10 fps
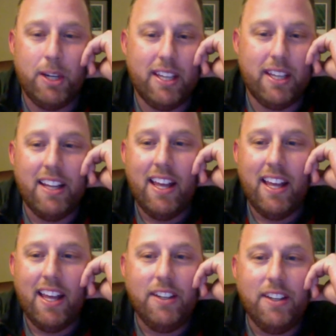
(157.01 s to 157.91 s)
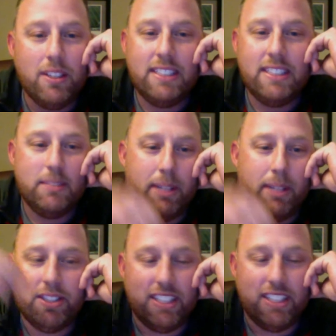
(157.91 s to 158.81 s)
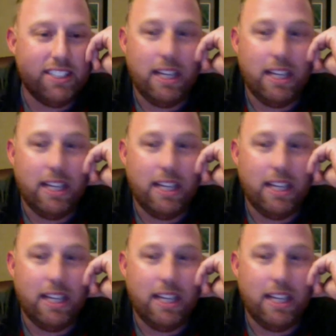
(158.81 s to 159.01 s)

and I noticed these pictures. They just kept